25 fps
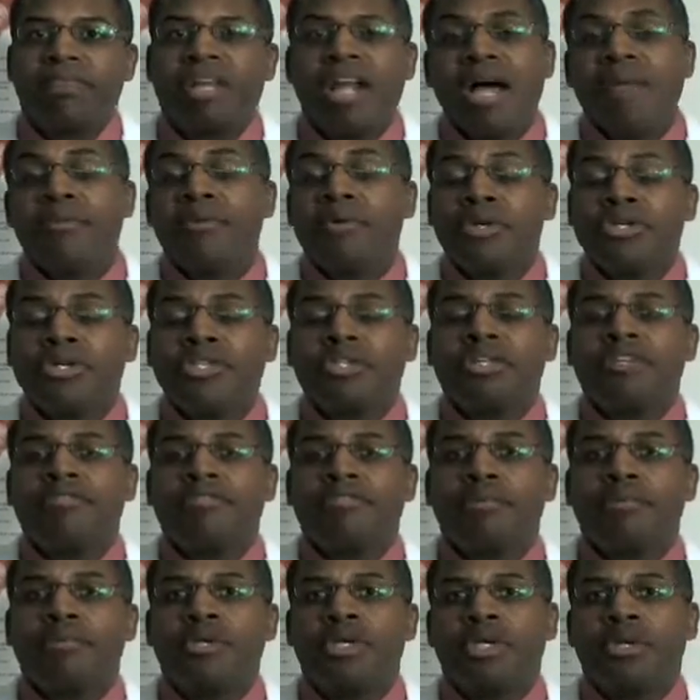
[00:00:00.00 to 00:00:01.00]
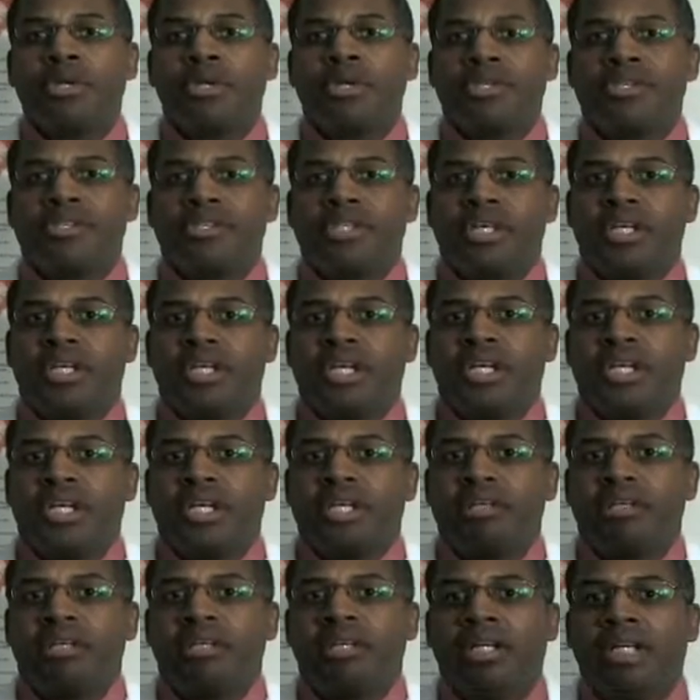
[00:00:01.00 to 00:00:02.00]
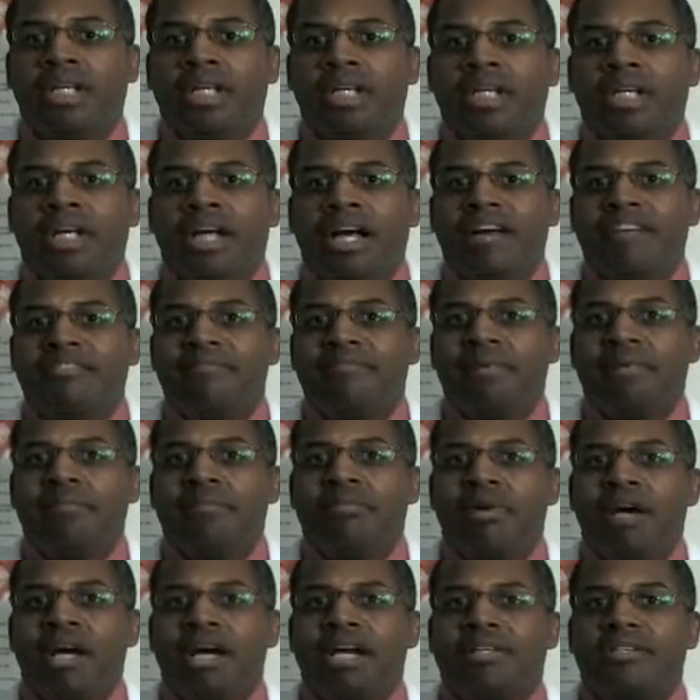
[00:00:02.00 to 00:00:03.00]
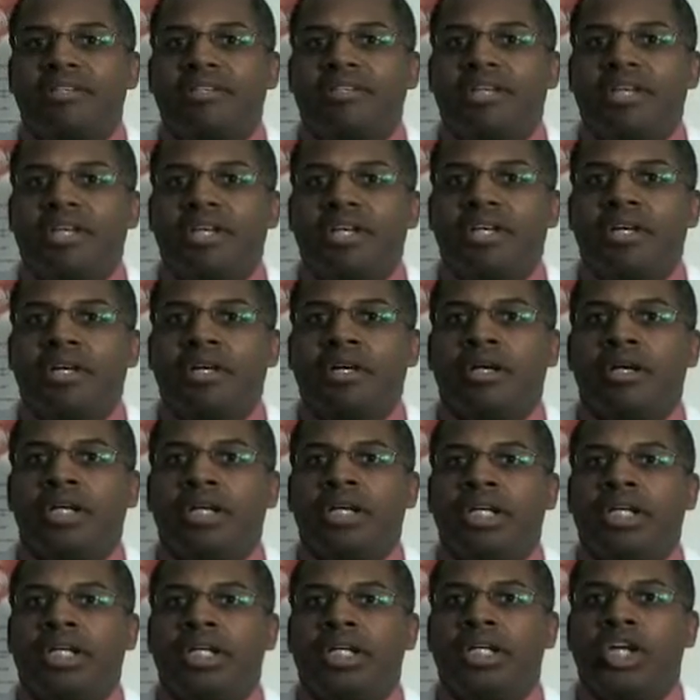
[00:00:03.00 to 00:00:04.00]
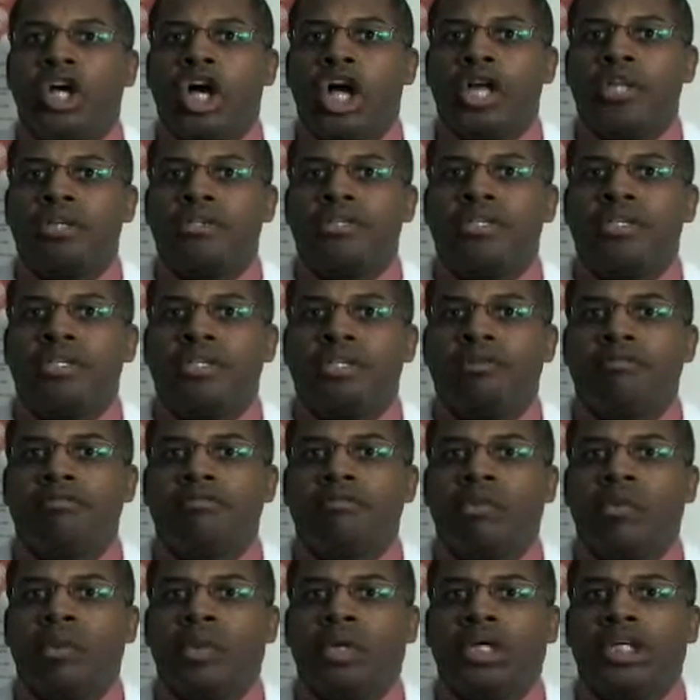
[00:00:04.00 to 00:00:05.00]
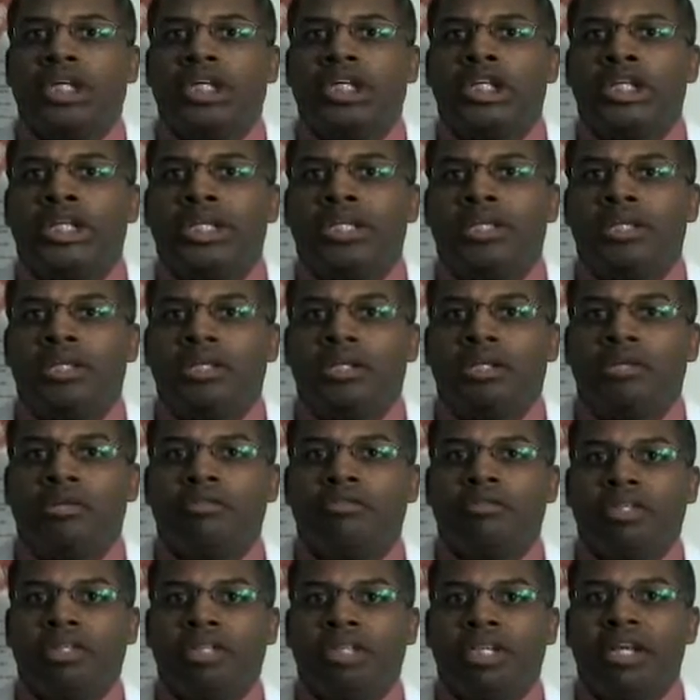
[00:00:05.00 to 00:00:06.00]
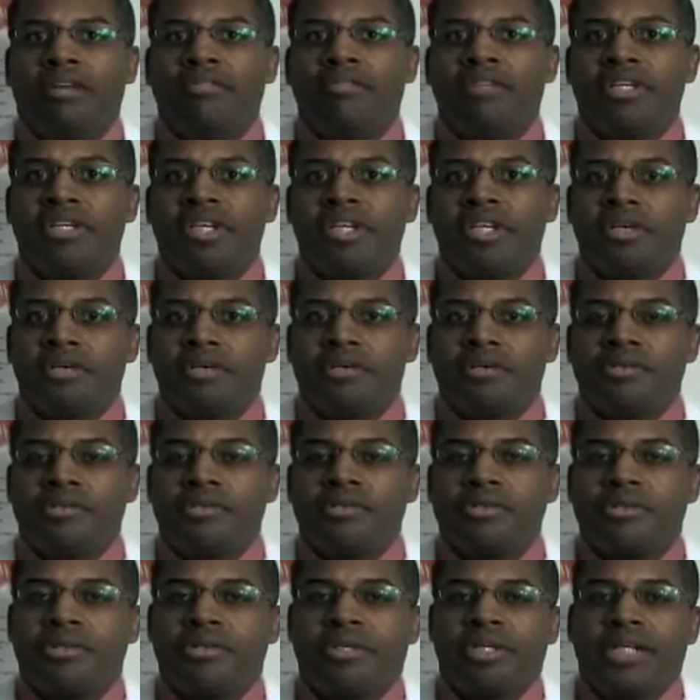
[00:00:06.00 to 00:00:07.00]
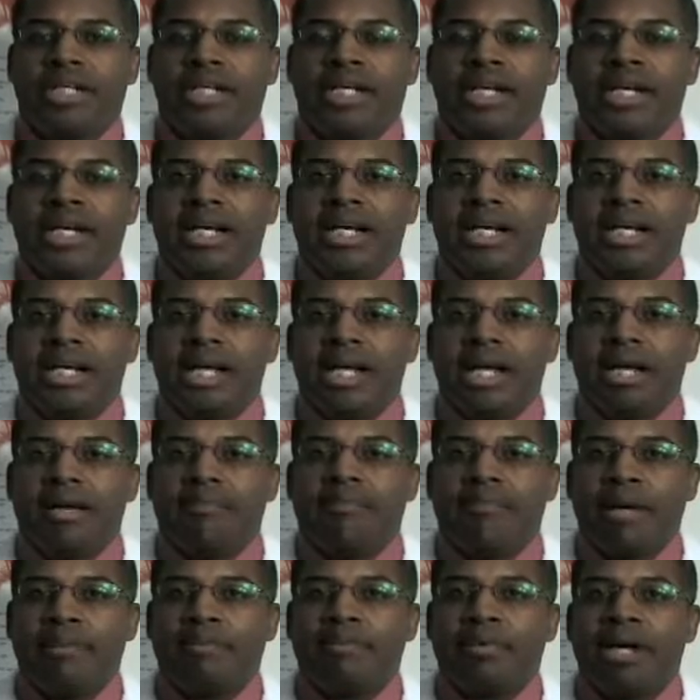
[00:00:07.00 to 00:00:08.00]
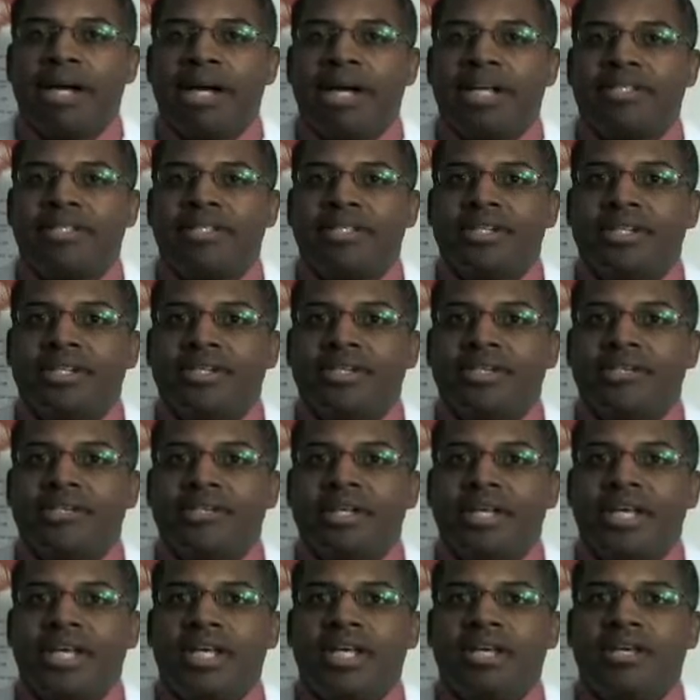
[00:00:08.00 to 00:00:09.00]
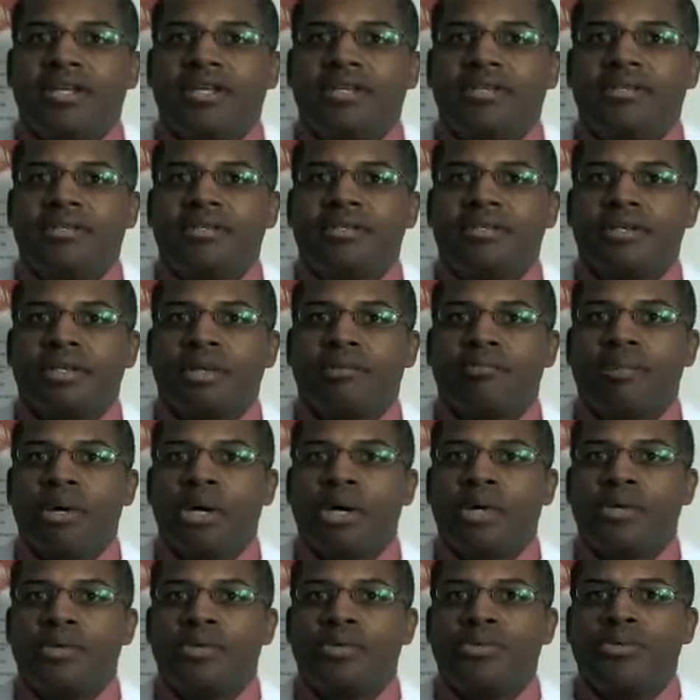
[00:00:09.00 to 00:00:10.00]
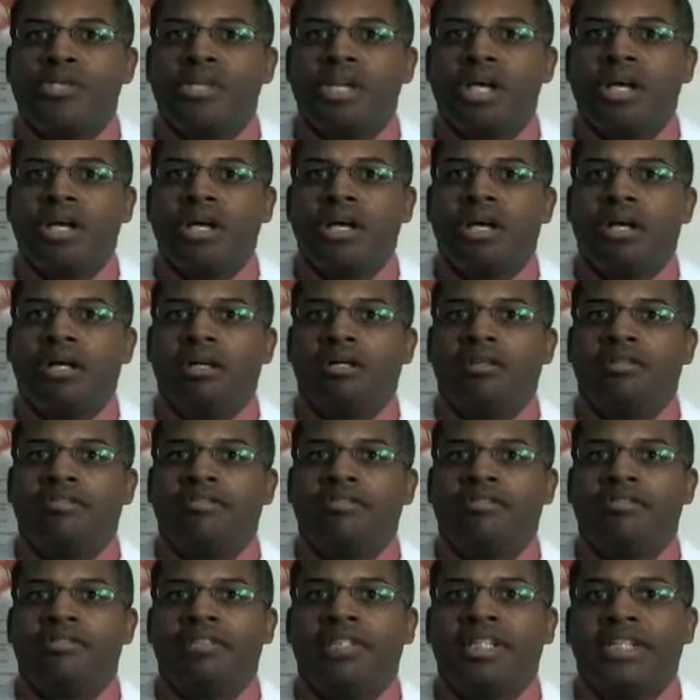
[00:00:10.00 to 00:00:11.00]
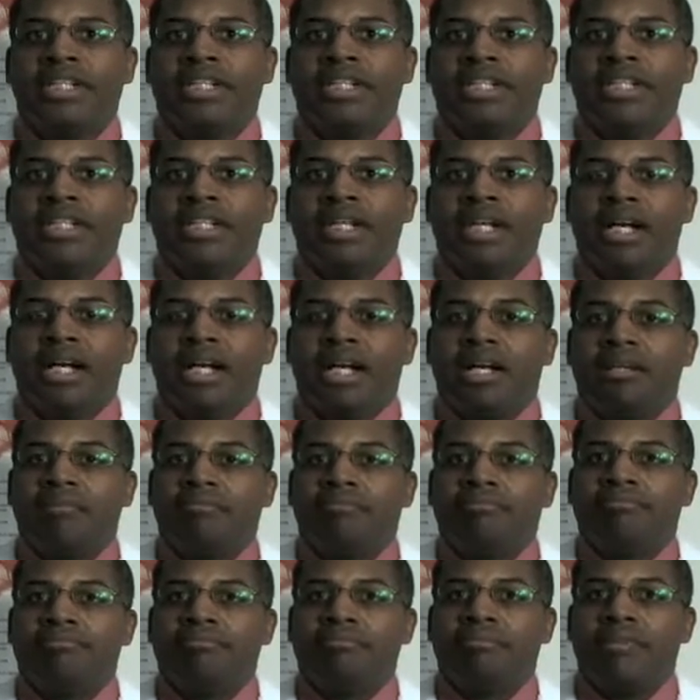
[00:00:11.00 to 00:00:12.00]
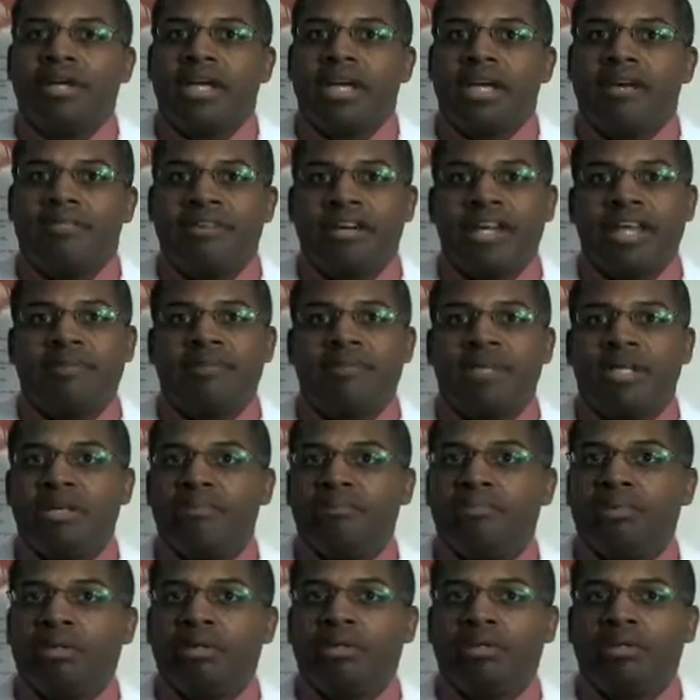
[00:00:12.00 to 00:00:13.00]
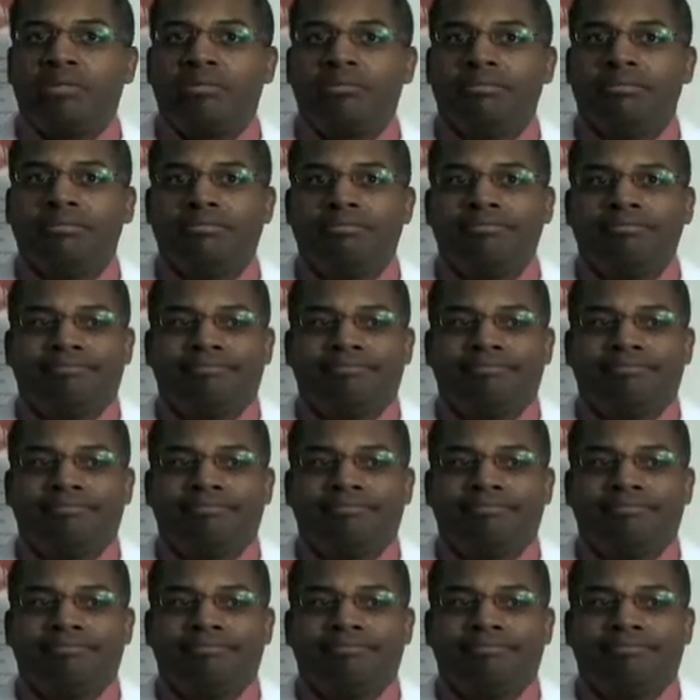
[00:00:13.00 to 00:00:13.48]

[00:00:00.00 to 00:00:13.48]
I'm originally from New York City and I've been practicing here in Austin for a little over 11 years. My practice is composed of um, everyday people,